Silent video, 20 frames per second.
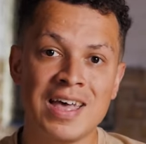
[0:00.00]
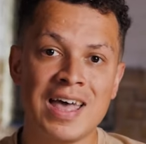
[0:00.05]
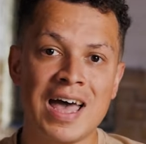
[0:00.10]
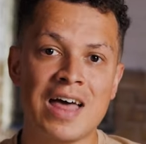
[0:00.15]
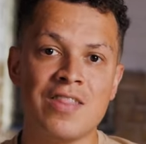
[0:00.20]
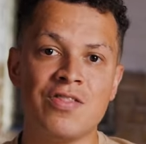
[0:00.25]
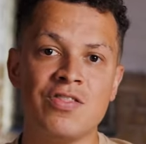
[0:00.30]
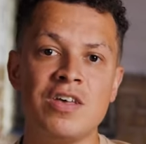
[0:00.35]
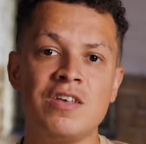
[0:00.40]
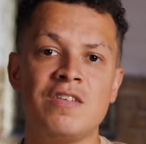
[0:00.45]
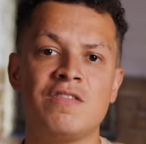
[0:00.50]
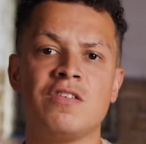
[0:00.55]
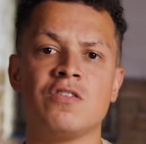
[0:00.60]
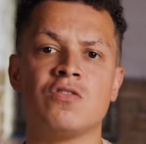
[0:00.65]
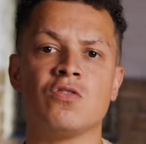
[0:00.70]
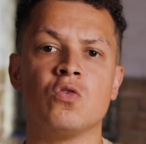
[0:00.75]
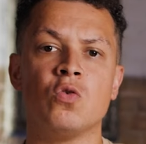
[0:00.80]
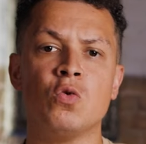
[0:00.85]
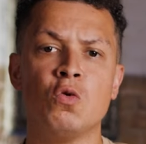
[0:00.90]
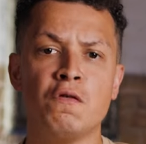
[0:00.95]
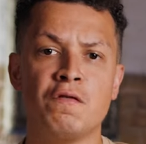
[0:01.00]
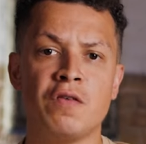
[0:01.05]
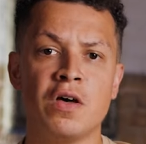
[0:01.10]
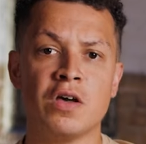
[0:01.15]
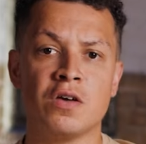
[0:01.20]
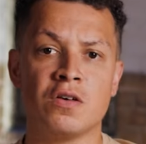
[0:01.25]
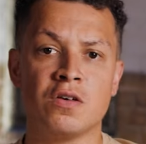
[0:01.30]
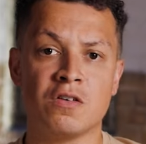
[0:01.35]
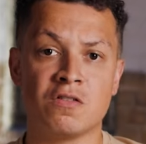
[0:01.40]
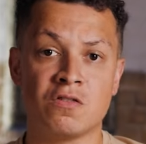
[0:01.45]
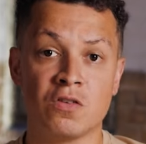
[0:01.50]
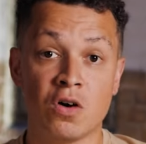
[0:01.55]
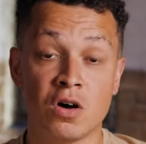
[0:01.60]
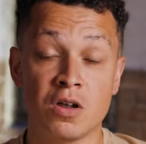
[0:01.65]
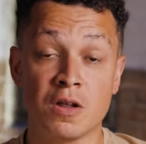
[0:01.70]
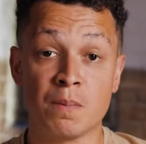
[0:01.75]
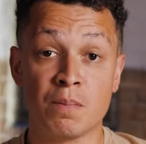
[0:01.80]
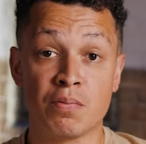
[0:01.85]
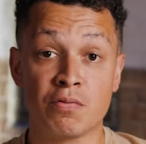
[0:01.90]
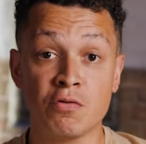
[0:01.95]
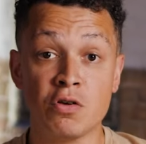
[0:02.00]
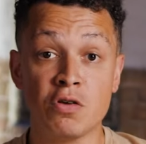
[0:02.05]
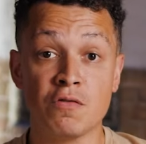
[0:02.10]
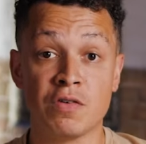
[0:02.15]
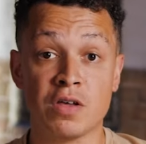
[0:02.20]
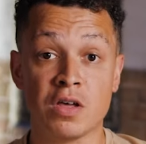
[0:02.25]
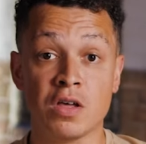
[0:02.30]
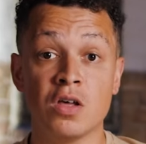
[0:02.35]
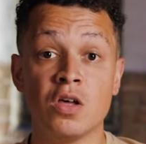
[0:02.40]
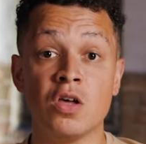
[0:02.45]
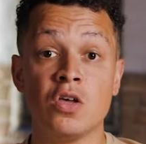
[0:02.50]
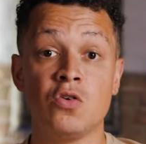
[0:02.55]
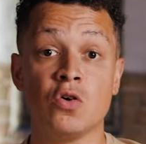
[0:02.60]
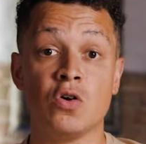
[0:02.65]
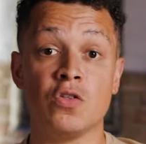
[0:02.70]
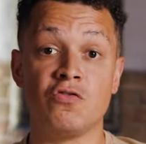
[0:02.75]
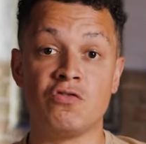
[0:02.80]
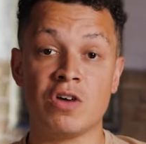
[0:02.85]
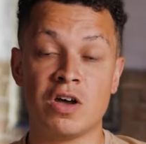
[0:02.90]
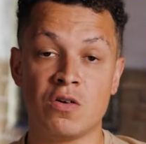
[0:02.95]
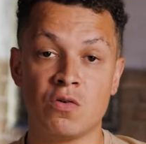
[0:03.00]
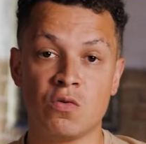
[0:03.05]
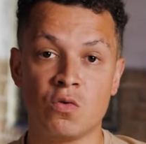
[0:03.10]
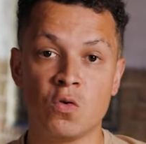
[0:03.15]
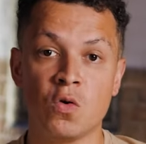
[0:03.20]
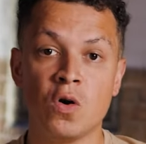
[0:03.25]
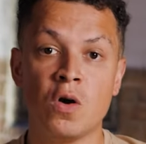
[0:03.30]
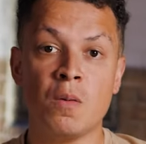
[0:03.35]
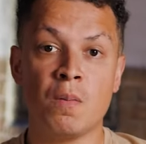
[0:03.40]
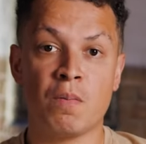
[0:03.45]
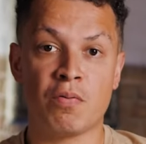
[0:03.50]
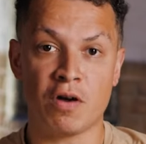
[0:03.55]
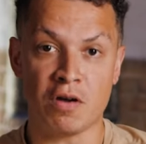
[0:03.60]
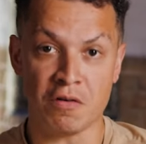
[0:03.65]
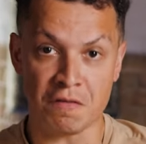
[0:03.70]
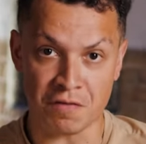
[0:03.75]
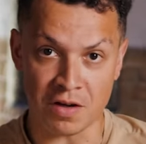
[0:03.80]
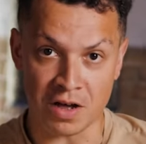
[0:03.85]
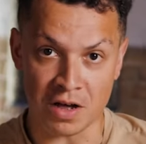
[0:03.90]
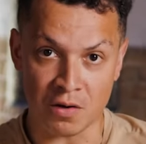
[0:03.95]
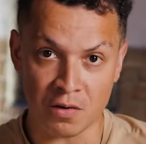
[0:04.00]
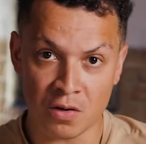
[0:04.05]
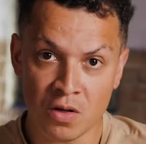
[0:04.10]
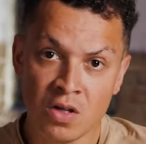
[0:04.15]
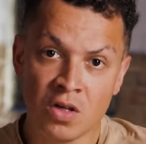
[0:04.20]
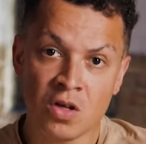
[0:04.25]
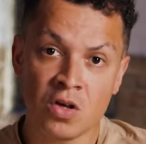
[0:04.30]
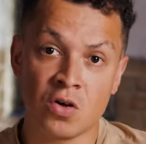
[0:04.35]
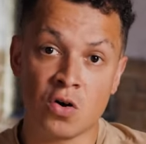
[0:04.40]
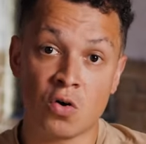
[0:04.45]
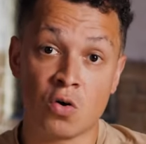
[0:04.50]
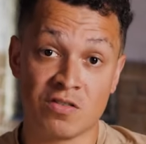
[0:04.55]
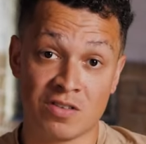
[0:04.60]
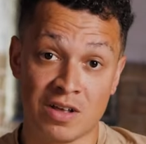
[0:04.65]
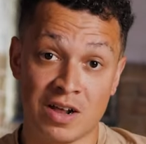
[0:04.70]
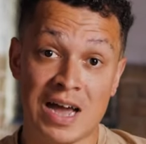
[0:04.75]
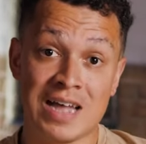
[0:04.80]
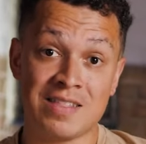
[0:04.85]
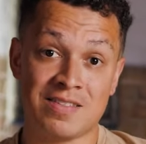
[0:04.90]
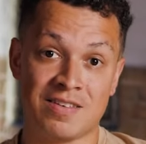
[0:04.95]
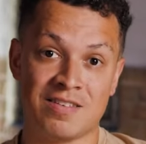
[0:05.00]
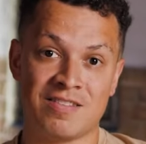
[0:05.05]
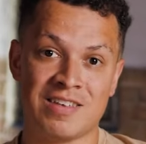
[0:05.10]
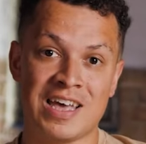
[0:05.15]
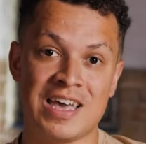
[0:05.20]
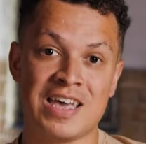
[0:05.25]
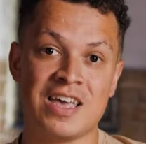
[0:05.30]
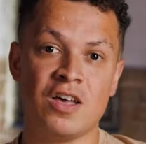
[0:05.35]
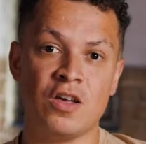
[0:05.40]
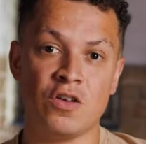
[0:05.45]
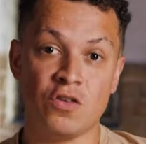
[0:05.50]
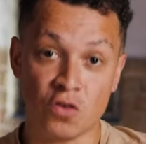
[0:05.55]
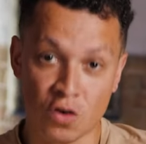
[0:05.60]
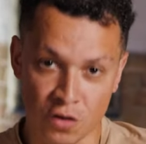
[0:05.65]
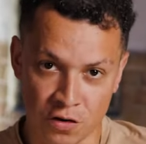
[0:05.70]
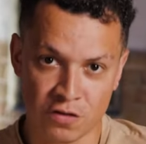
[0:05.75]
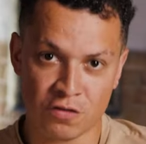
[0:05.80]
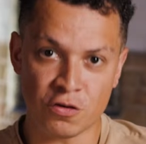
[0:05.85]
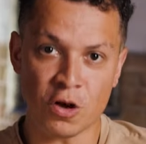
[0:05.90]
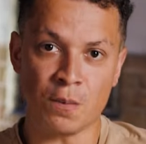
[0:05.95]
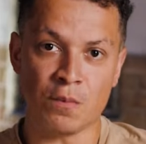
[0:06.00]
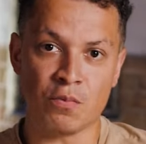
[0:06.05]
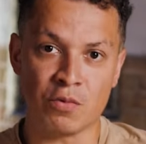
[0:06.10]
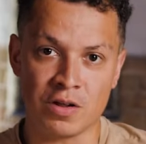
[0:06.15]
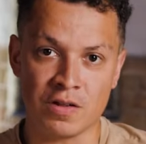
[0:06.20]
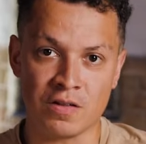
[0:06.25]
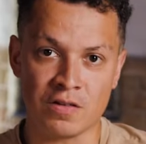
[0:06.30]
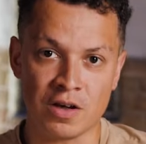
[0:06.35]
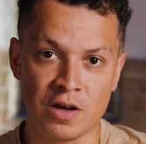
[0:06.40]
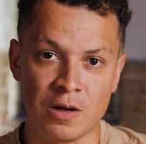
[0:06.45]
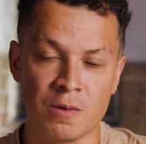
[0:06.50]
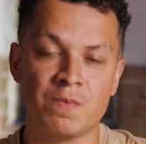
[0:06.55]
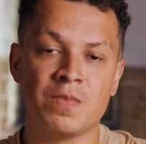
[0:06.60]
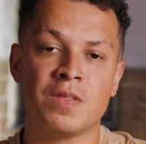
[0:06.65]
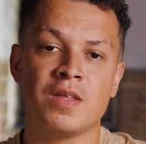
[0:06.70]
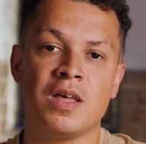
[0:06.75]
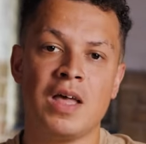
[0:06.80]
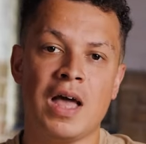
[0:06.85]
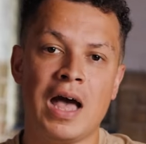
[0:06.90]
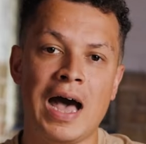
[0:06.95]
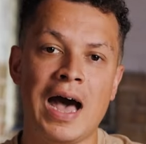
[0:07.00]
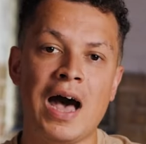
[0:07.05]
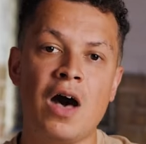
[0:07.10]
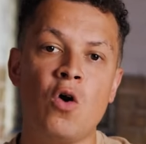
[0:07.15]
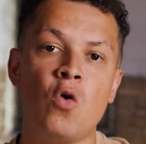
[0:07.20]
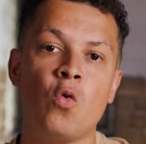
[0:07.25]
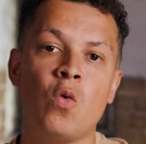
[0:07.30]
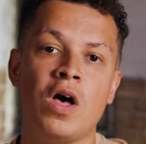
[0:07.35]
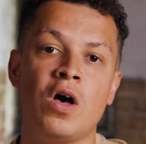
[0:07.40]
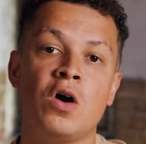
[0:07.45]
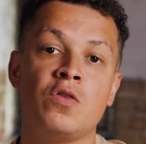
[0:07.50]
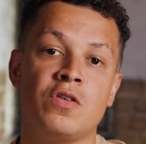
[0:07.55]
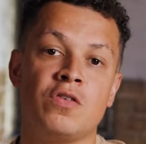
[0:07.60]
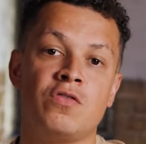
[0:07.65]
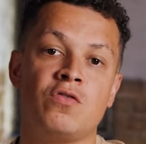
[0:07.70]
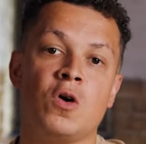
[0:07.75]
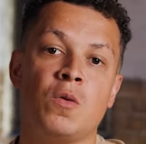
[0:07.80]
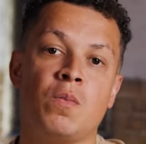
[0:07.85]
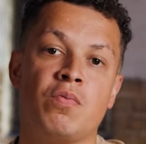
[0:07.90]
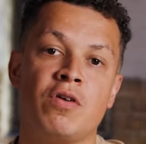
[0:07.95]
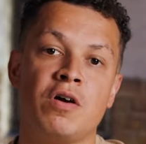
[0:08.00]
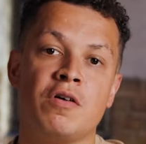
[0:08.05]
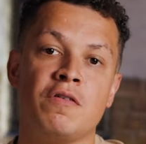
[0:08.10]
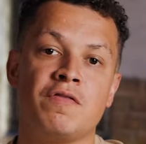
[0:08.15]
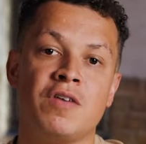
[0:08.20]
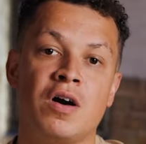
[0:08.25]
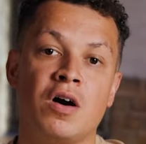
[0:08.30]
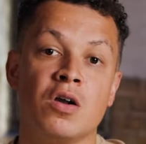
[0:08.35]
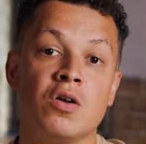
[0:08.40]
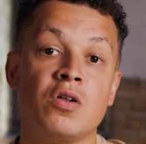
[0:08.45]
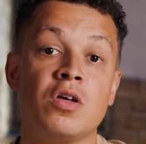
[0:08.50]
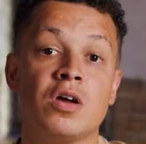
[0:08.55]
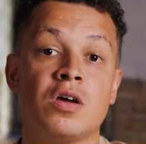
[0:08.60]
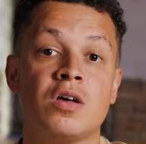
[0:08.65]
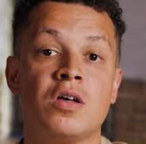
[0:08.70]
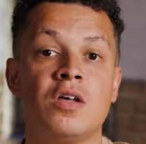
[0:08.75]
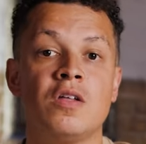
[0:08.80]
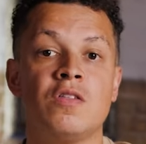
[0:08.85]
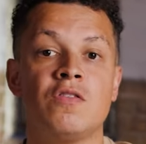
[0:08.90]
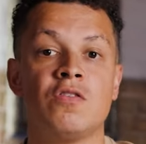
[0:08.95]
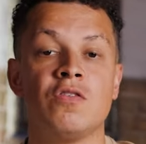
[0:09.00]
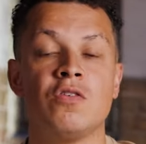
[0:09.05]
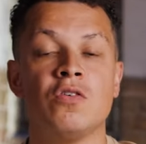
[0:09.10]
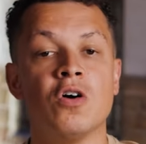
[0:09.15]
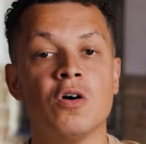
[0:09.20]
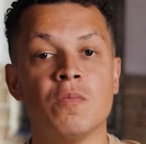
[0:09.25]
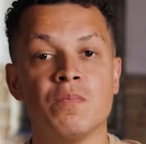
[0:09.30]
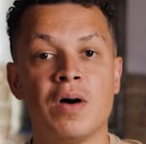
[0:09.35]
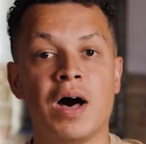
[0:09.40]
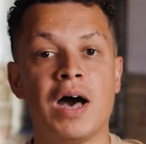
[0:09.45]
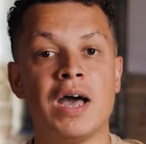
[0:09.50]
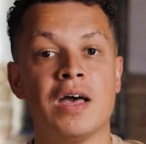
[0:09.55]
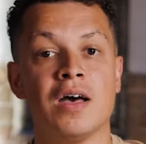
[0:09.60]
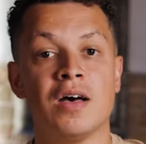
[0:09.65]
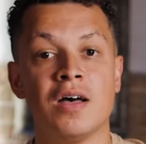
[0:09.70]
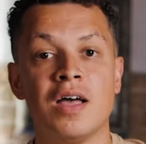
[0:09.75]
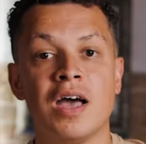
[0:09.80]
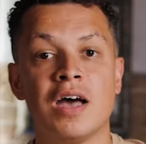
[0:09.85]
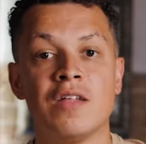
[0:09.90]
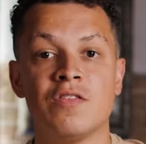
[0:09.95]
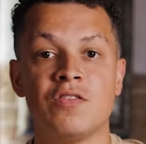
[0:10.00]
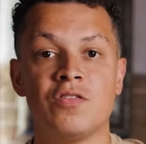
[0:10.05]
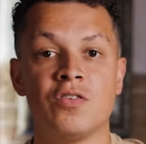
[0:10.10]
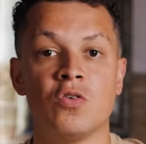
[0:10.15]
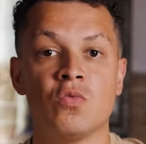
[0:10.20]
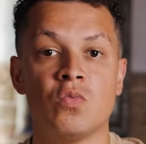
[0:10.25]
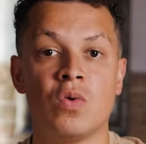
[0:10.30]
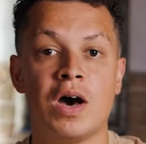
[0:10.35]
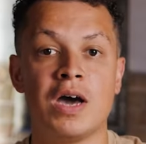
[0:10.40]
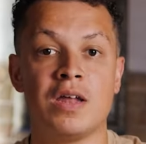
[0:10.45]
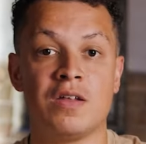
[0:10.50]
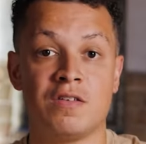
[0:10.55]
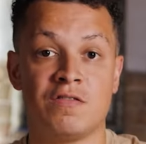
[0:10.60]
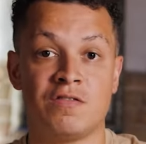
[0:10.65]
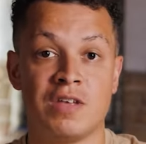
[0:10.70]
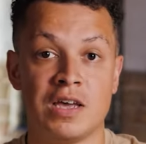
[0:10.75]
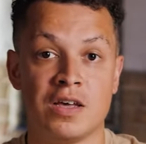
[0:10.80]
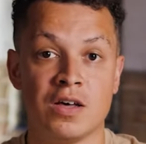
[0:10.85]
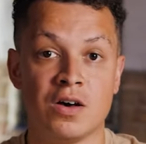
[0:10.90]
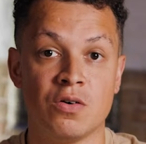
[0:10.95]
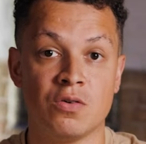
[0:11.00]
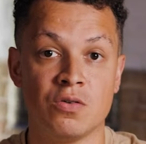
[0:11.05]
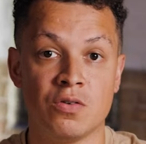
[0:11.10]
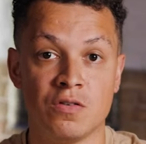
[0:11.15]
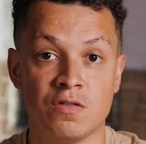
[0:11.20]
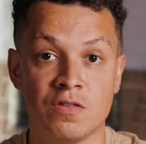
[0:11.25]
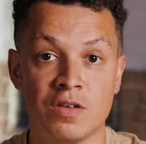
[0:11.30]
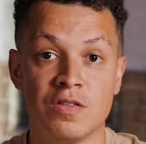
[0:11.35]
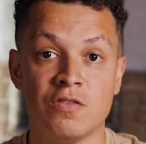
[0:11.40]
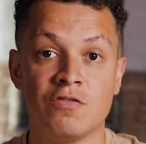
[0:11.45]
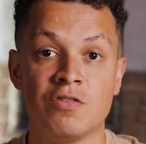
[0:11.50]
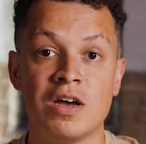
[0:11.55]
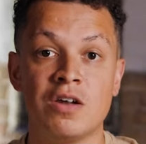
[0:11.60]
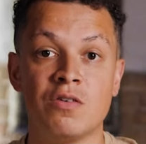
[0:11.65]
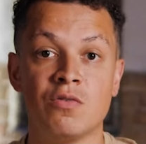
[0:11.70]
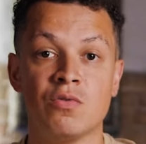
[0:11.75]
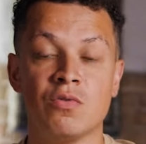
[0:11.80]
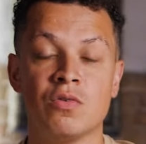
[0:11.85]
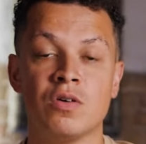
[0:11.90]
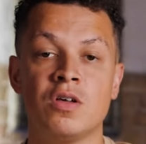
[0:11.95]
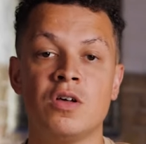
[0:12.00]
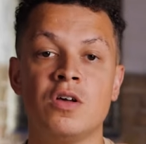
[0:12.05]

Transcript: And this is all focused on improving your general profile, or as I like to say, your shop window. How well does your profile look to your buyer and to your wider stakeholders in general?